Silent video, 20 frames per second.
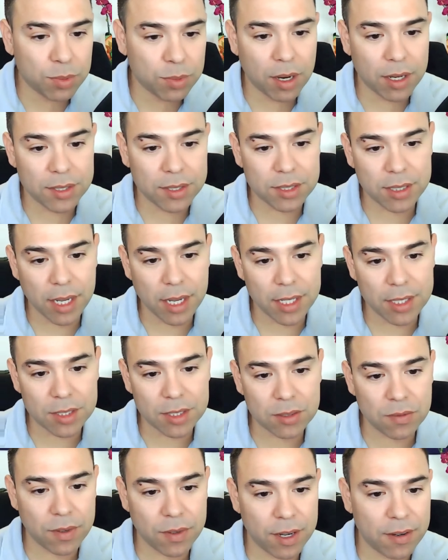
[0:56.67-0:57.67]
process
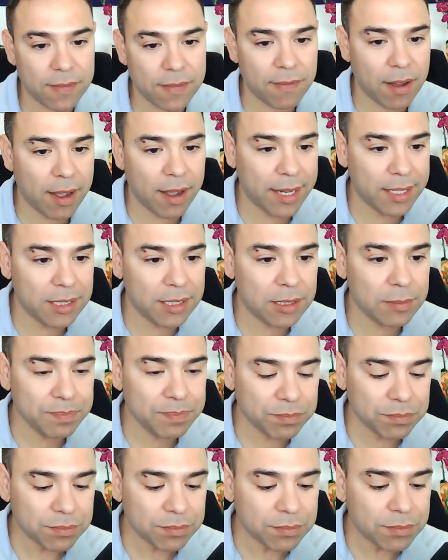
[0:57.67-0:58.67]
verifies
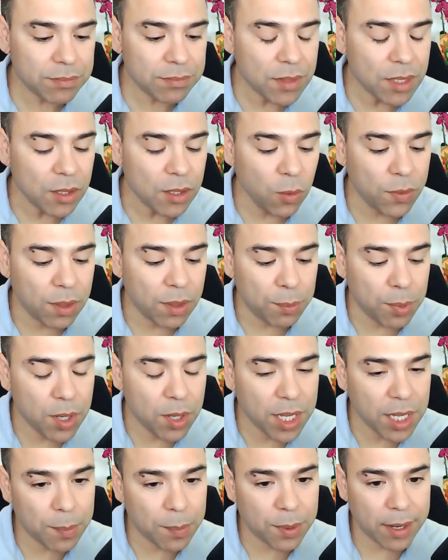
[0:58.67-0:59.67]
what the
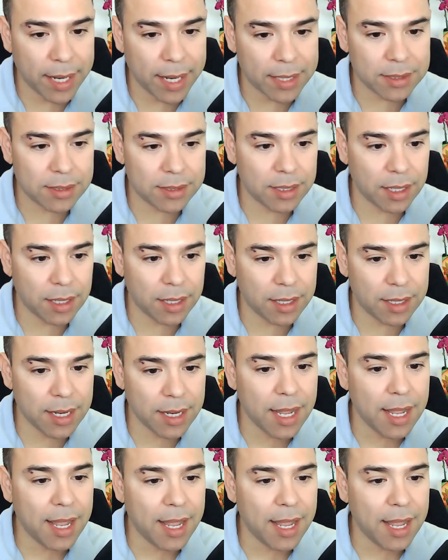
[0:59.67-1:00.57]
bookkeeper has done.